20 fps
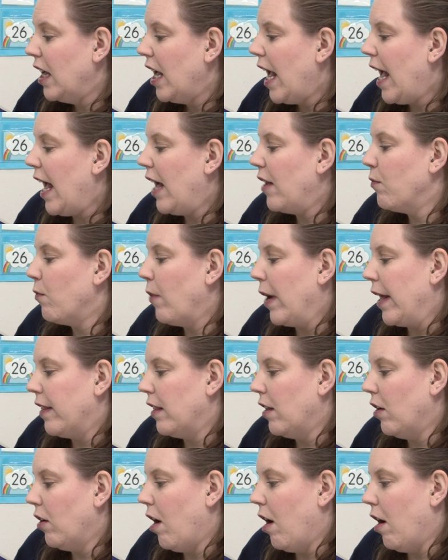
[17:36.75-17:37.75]
And when
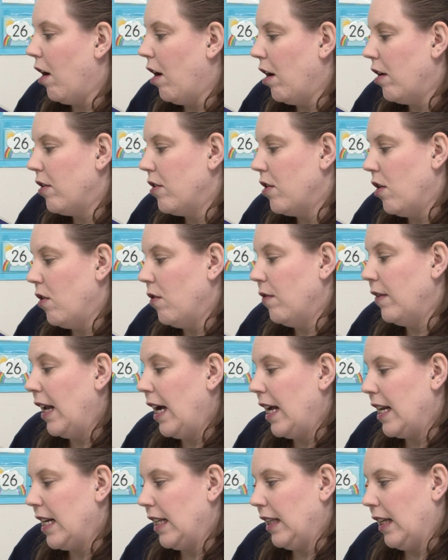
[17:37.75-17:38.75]
there are no
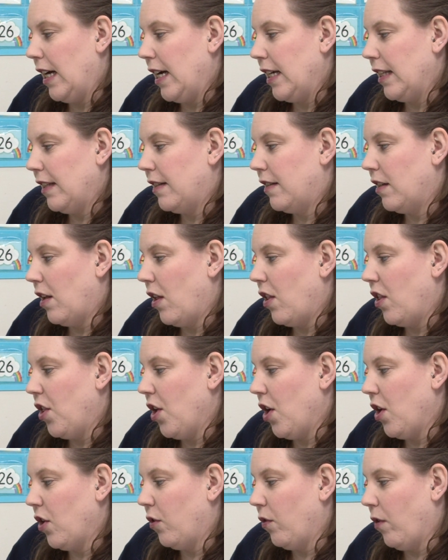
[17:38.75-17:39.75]
nighty lights,
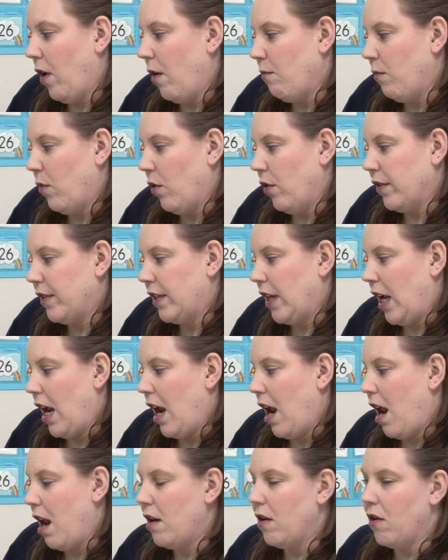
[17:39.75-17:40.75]
the Grumbles
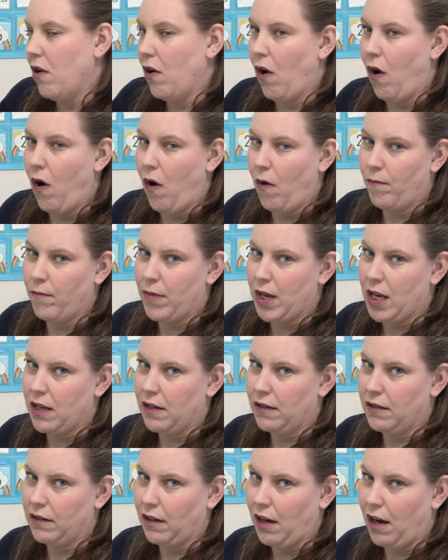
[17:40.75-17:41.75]
and
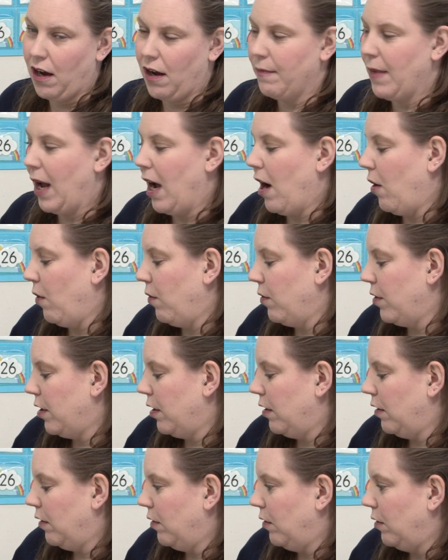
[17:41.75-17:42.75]
Nombies come
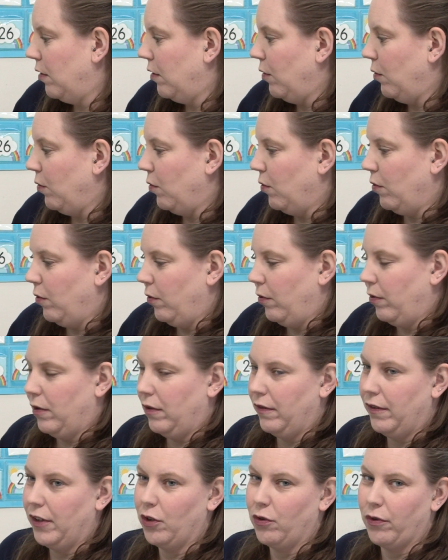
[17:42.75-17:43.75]
out. Oh,
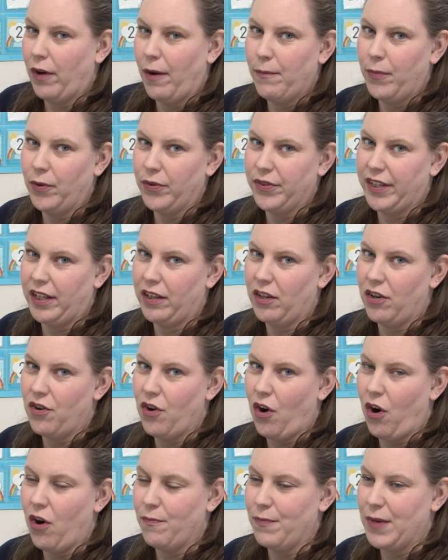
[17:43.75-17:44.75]
the Grumbles and the
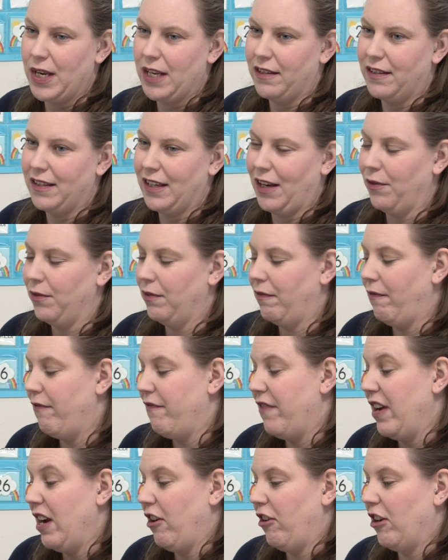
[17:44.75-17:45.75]
Nombies sound
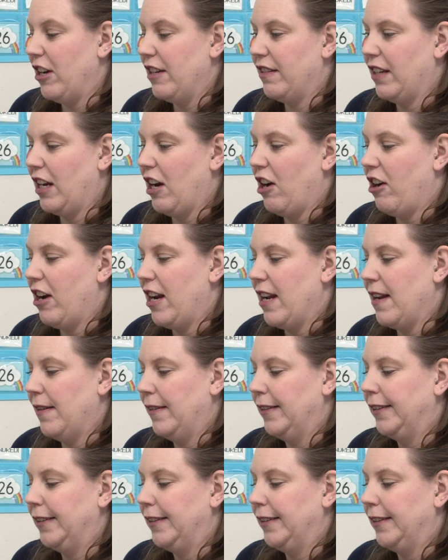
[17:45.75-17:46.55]
very scary.